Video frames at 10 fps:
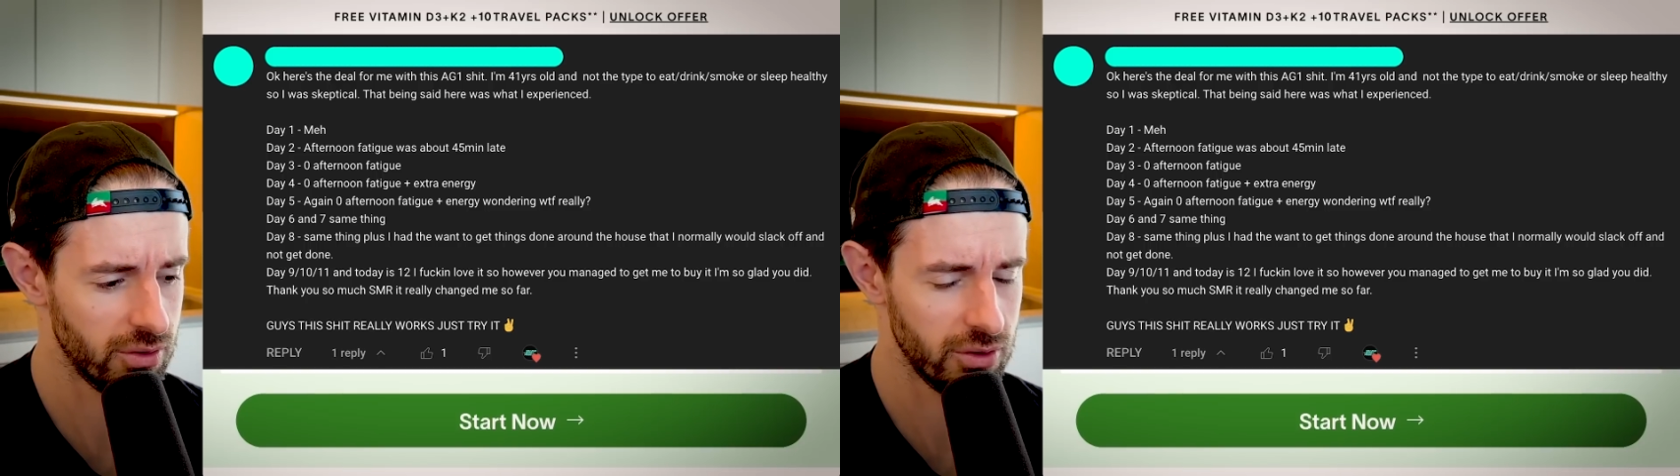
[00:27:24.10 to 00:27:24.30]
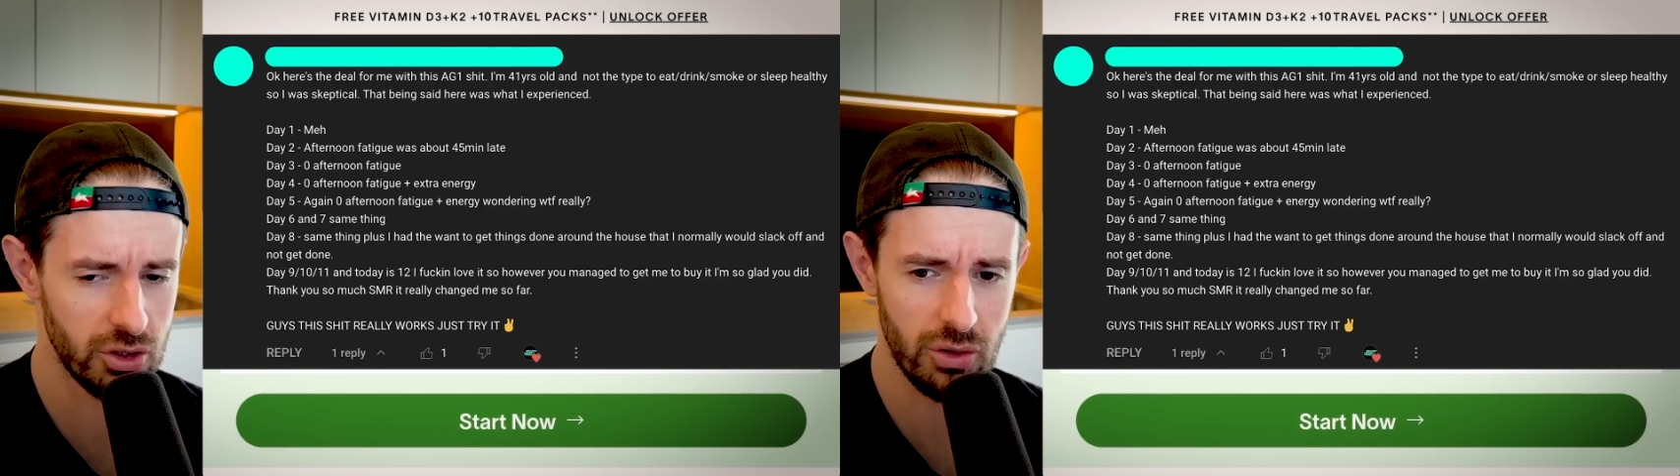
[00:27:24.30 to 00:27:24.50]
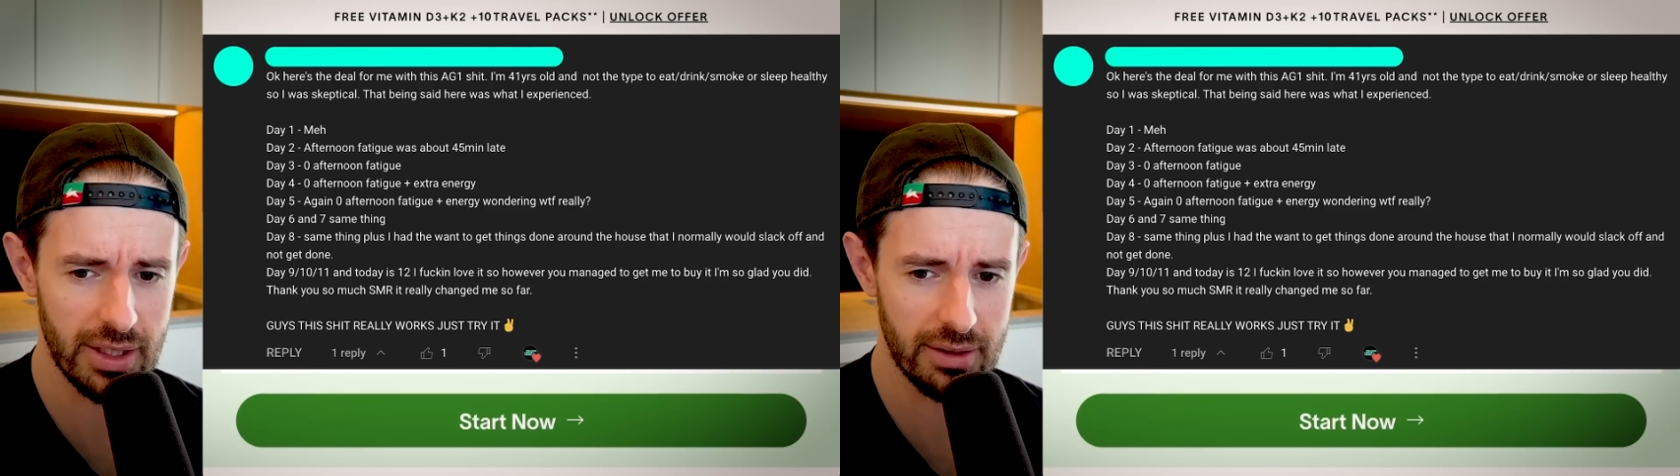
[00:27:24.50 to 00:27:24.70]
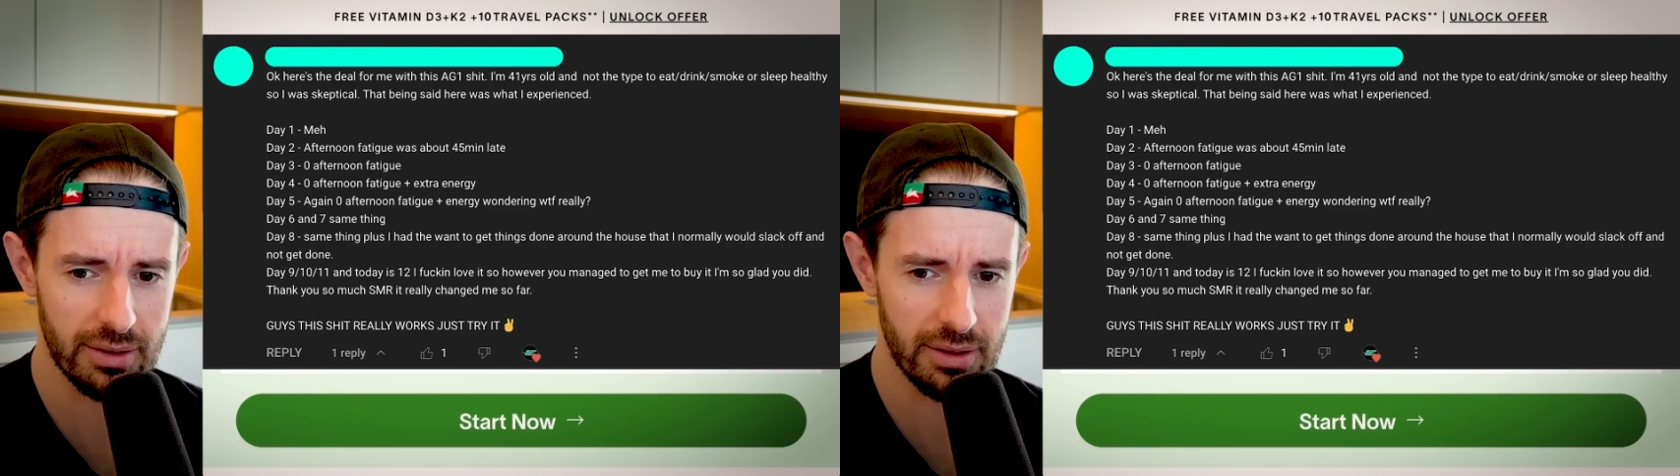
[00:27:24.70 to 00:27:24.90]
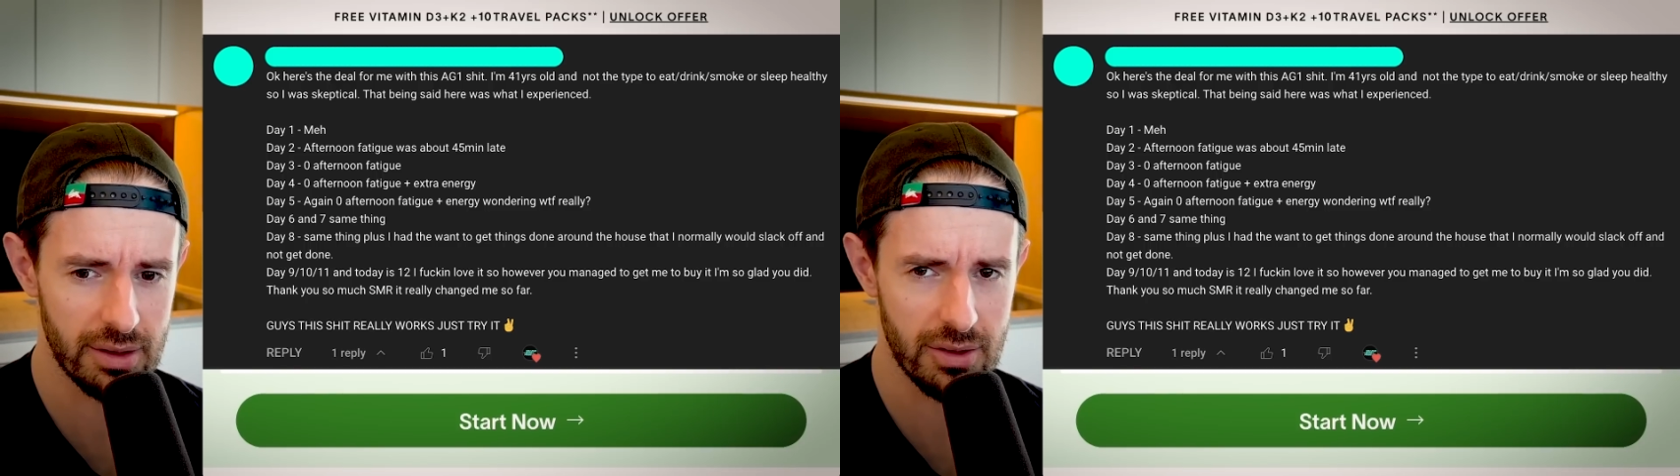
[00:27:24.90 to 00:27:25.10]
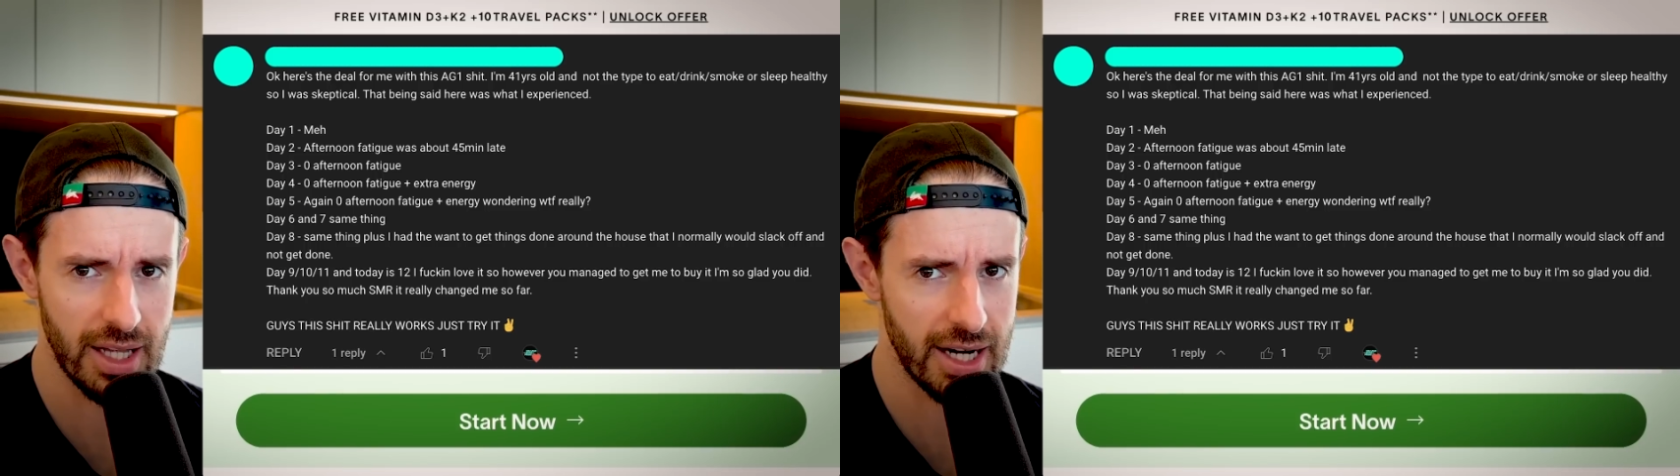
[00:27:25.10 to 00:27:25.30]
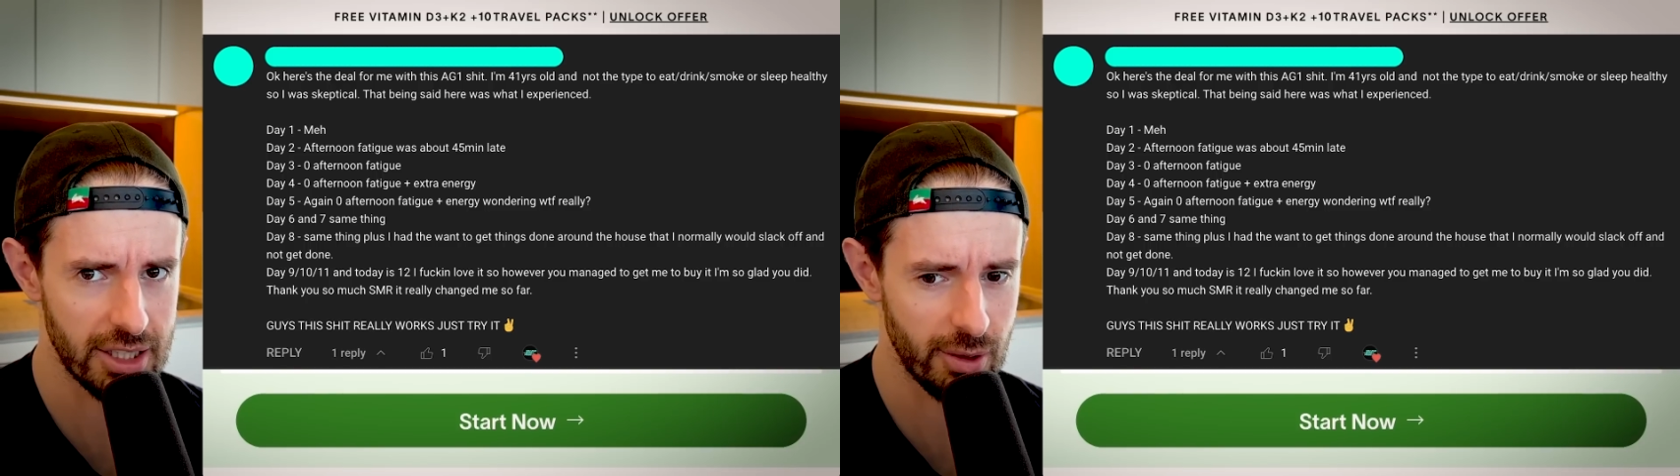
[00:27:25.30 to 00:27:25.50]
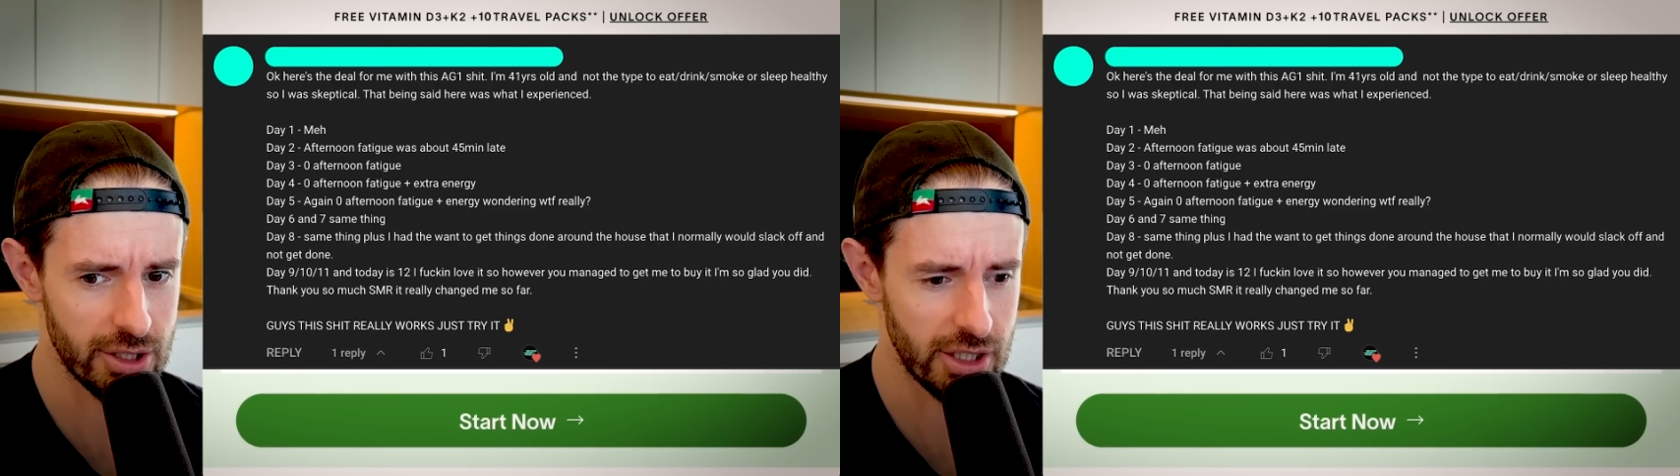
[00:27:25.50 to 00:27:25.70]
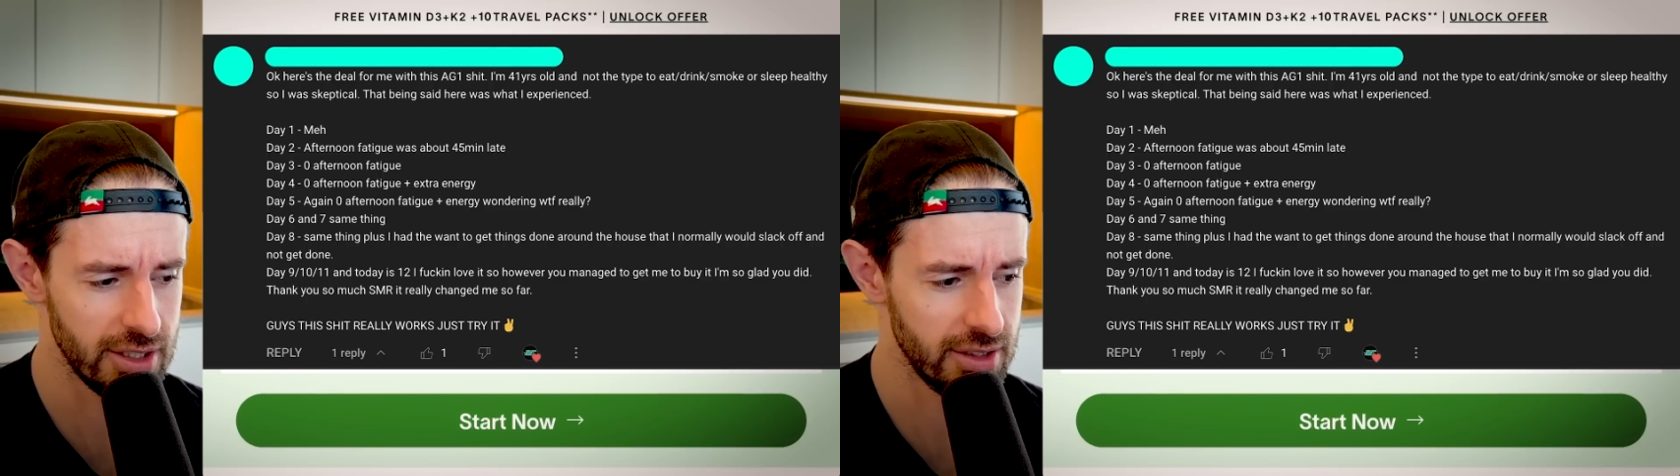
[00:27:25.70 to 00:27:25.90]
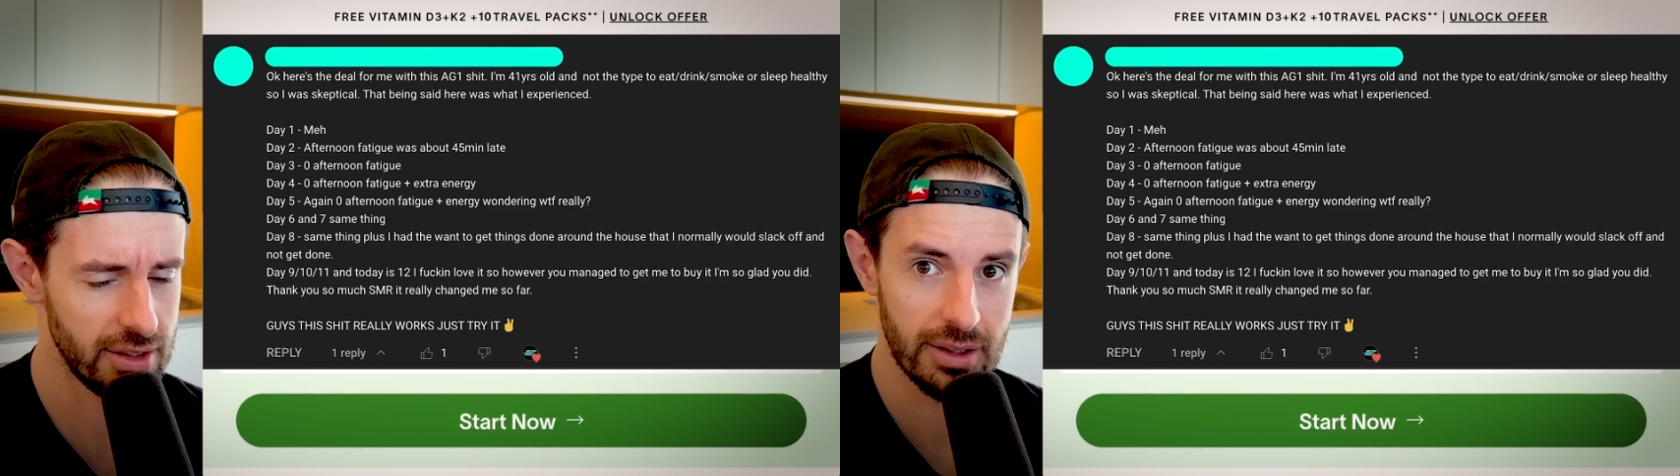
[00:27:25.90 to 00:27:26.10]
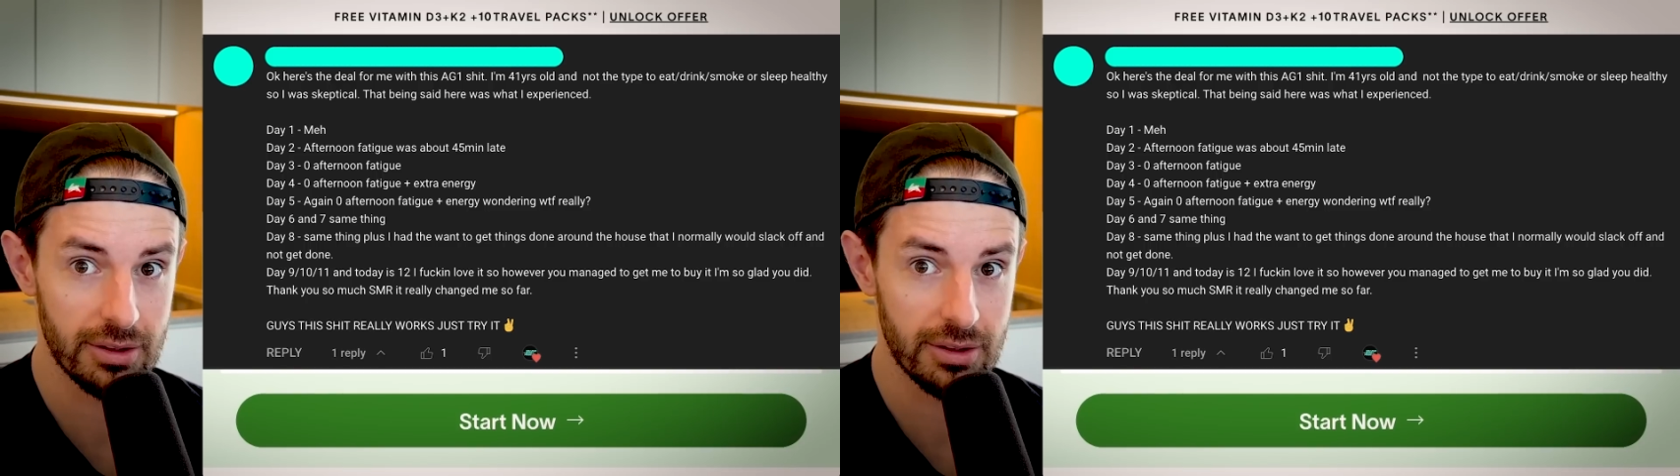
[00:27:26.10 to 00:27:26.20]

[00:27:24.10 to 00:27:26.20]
Surely it's not that AG1, is it?